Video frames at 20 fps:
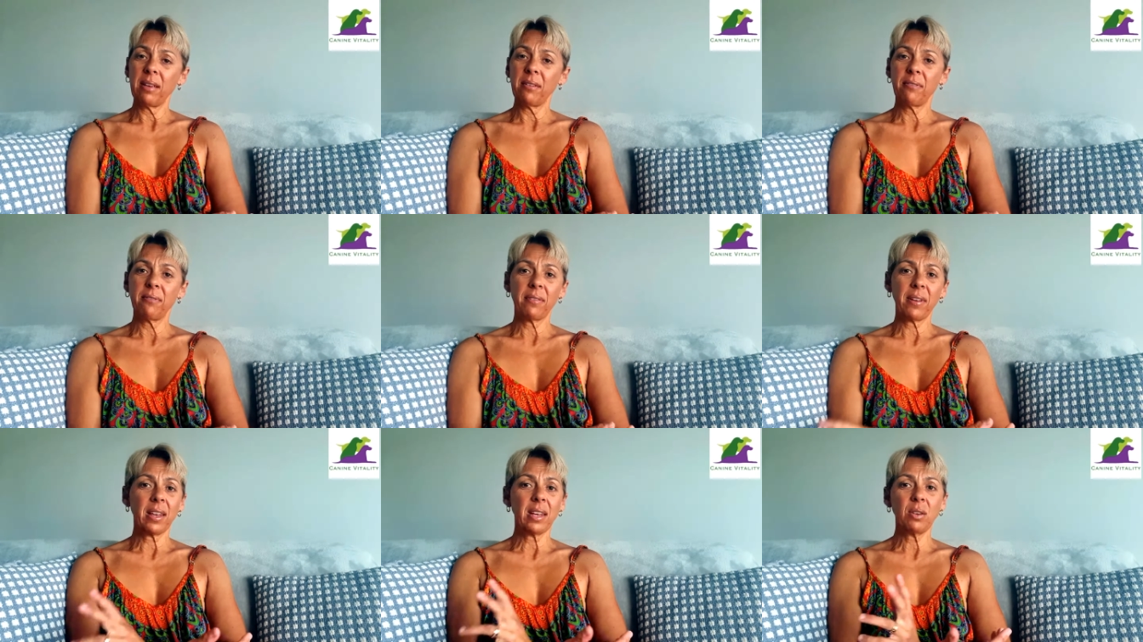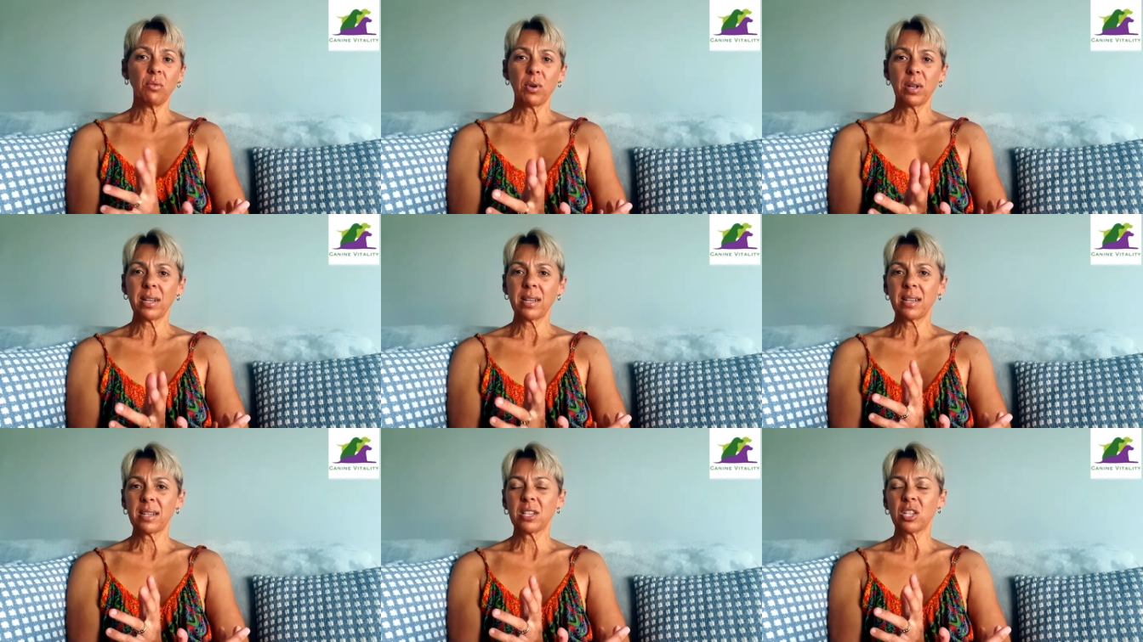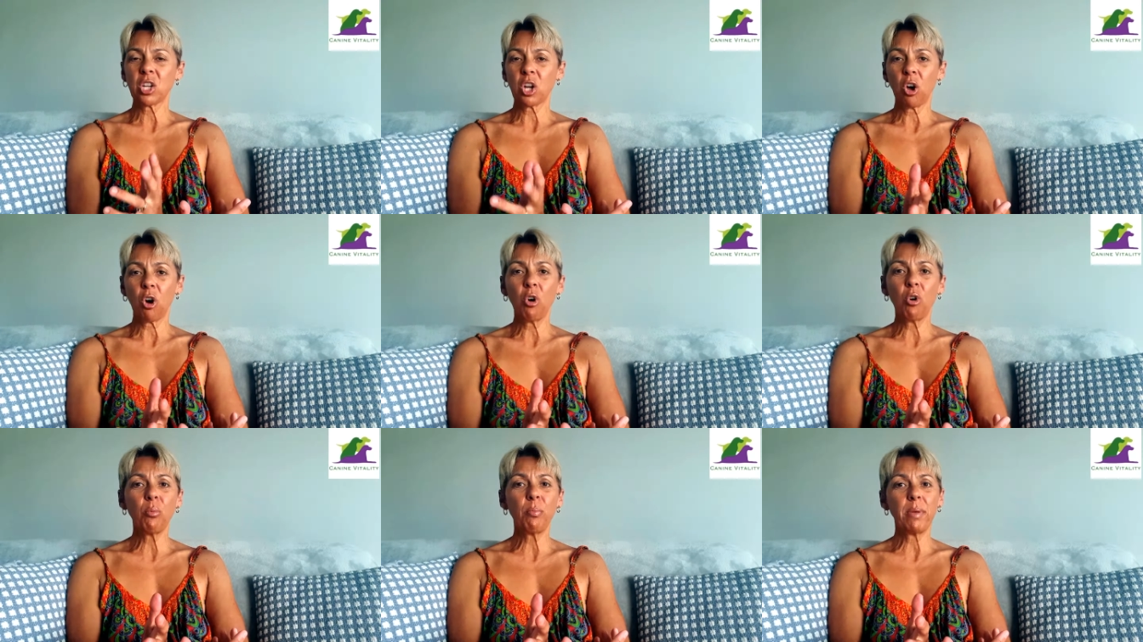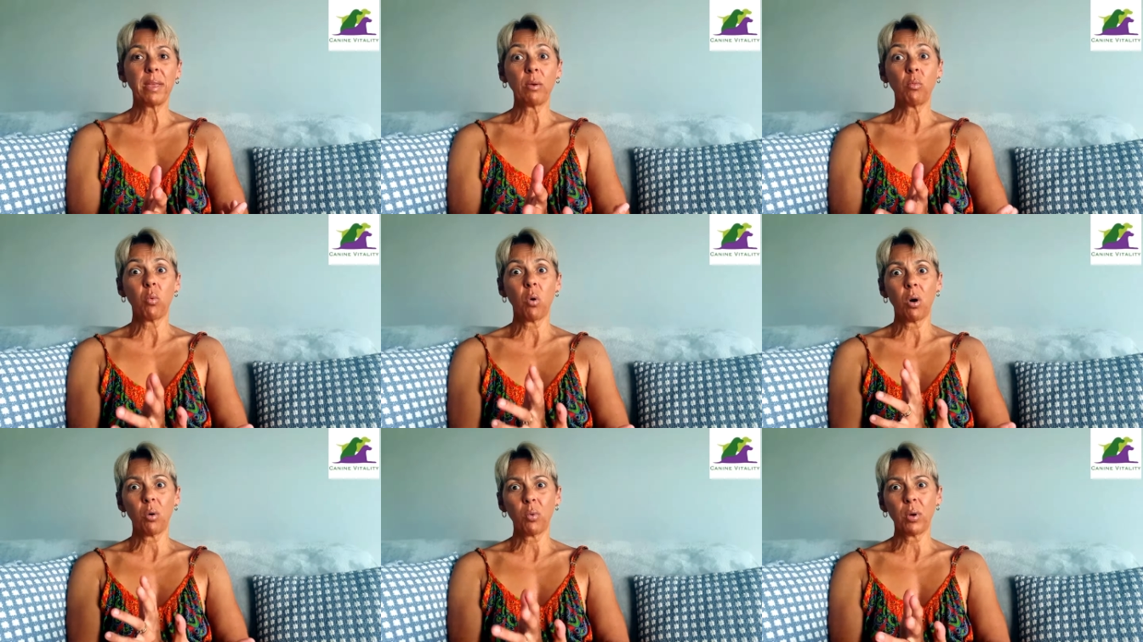if anyone had told me
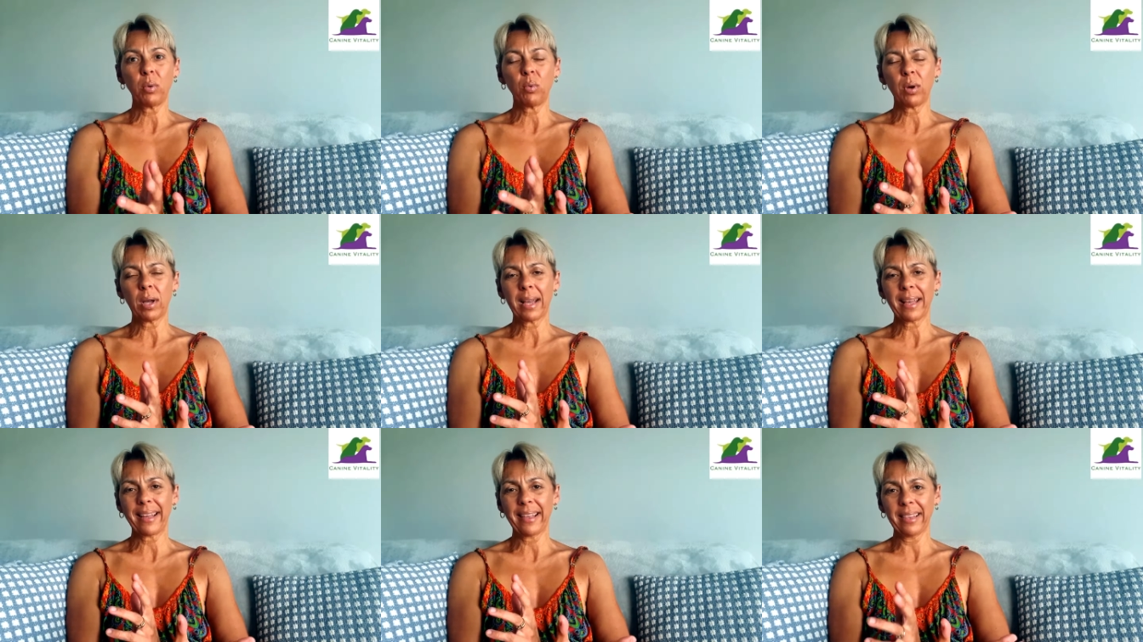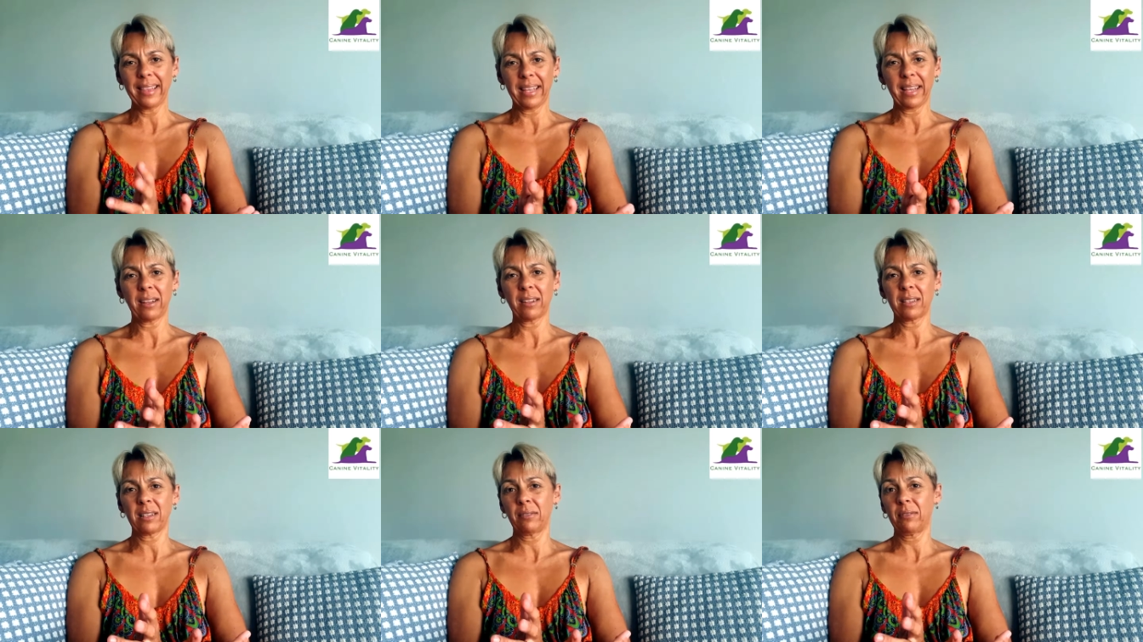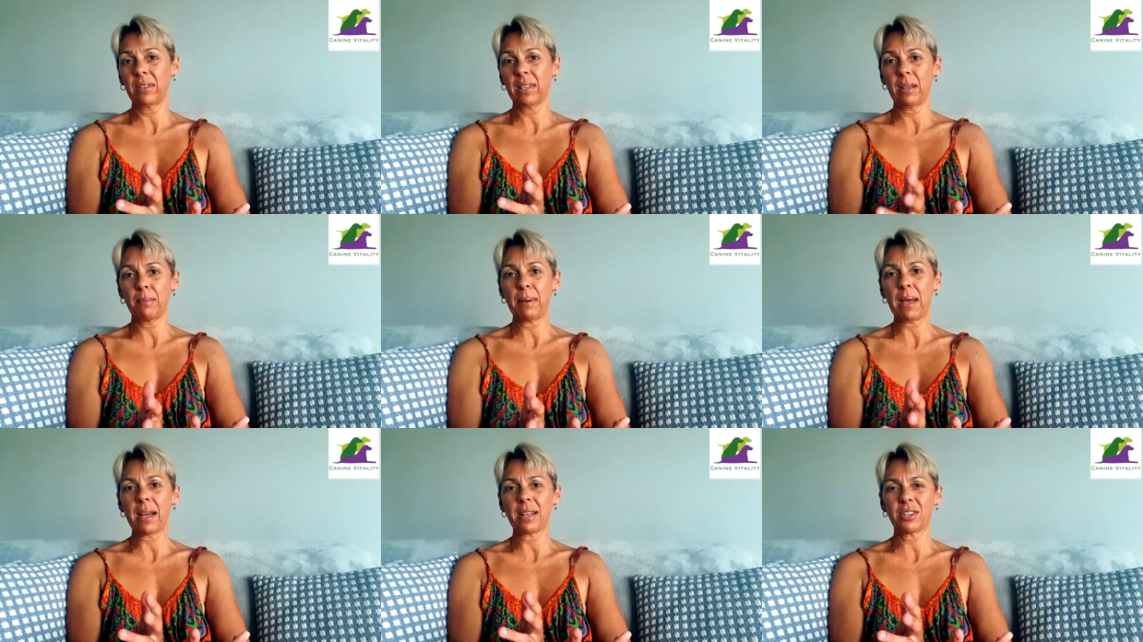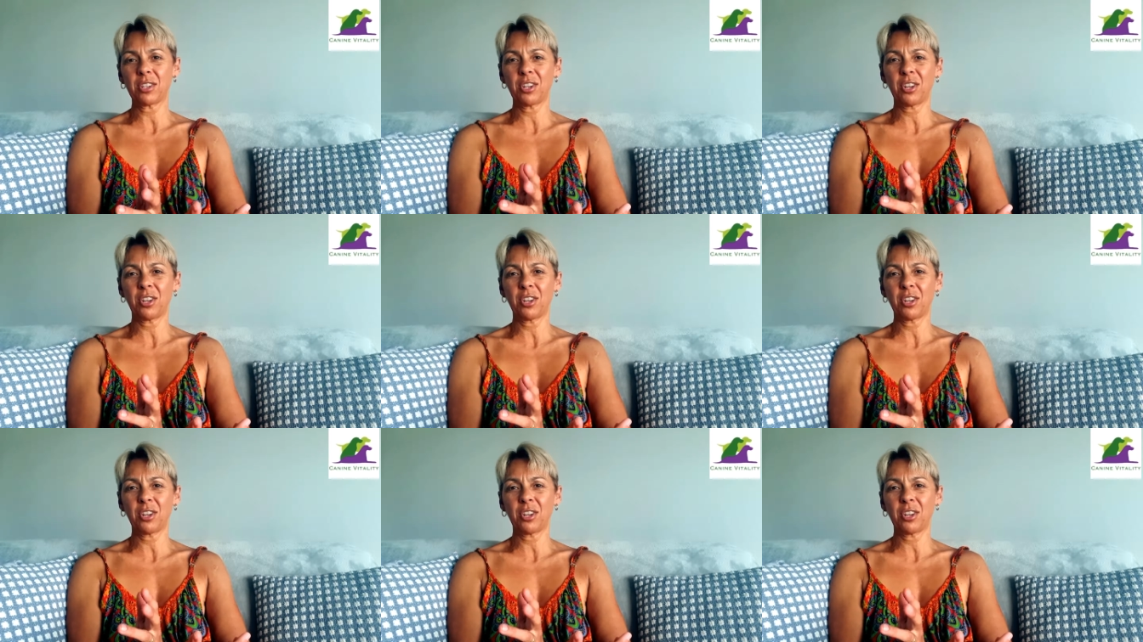what we were collectively about